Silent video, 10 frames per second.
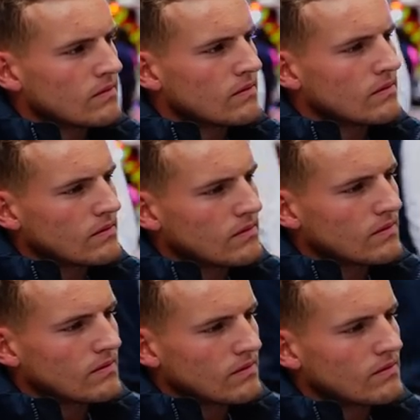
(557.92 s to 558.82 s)

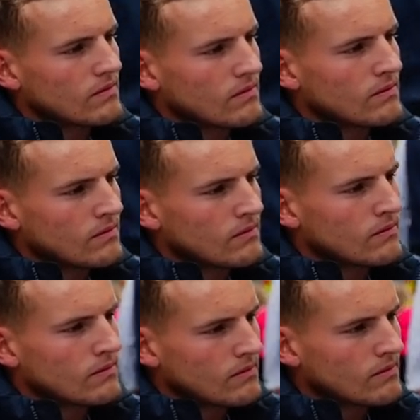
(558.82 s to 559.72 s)

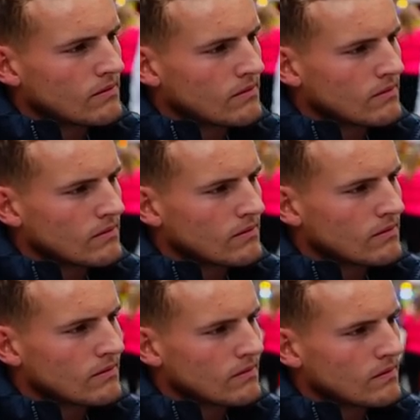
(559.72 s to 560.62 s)

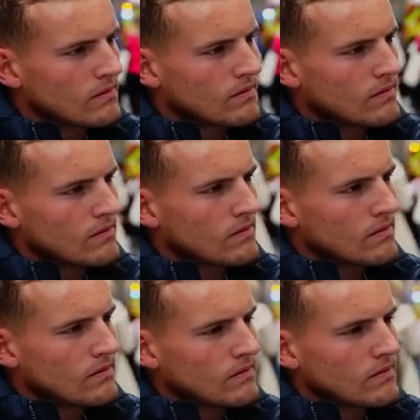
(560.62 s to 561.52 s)

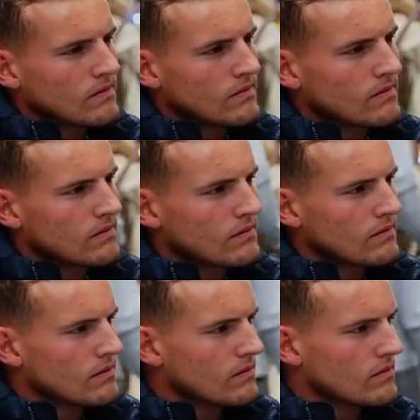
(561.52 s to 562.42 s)

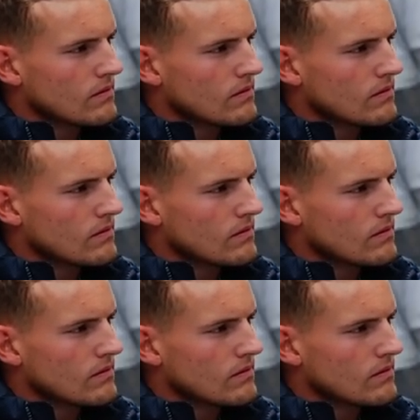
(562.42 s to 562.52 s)
No words are spoken by the person on screen.